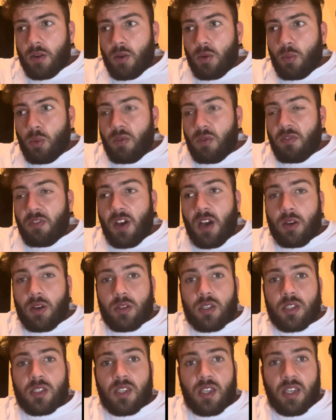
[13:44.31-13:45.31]
We found
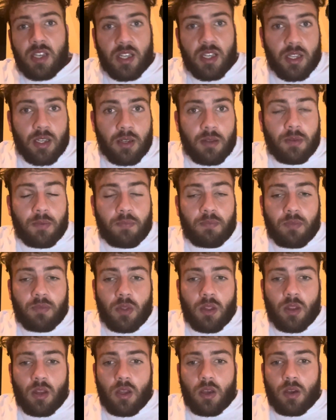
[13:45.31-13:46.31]
this kid
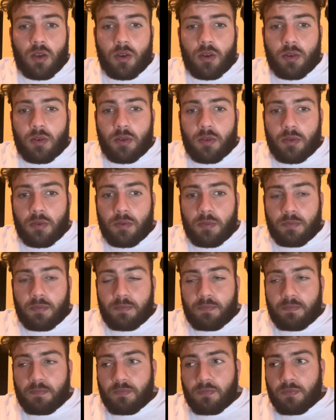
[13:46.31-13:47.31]

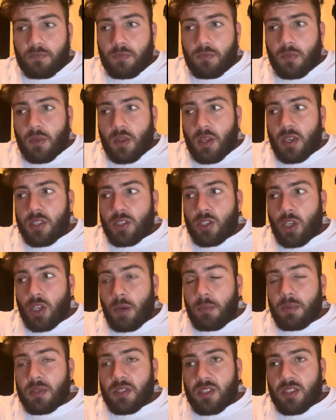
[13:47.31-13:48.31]
a
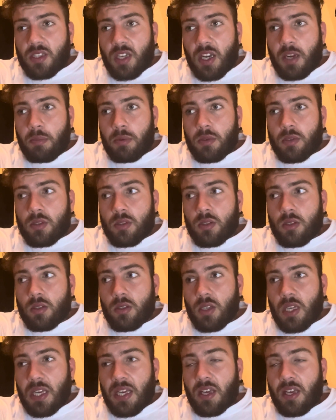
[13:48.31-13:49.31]
job in Cyprus,
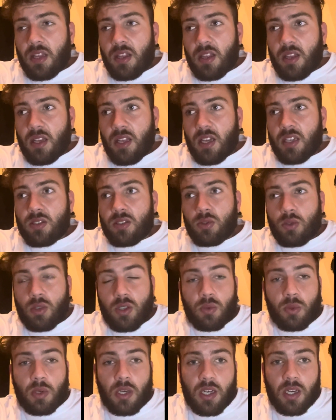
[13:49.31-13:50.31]
and as soon
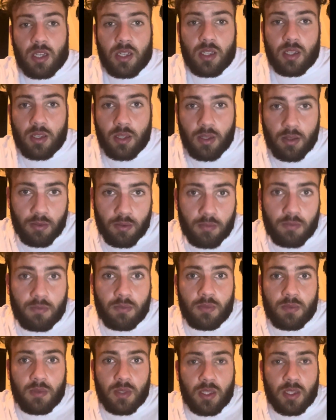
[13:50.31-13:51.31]
as we got
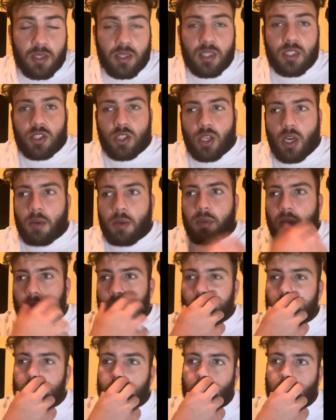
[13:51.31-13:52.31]
the job, the
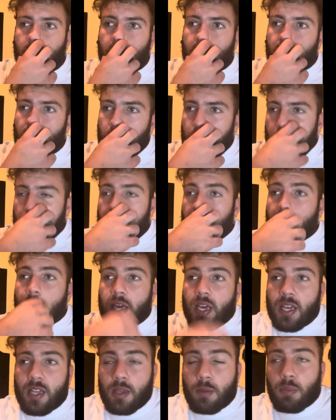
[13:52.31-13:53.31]
contract,
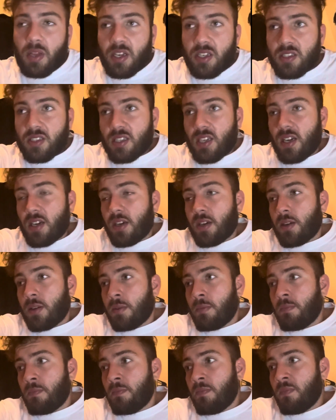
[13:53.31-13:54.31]
and the player signed,
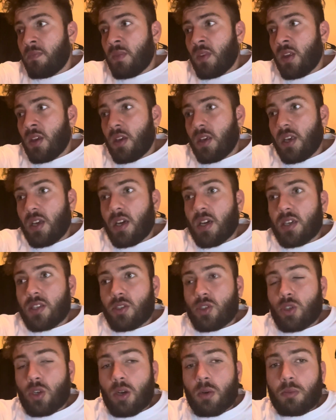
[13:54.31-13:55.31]
he got in
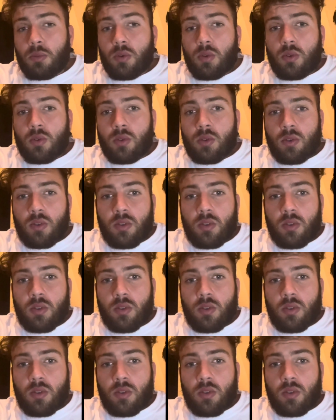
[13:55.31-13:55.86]
trouble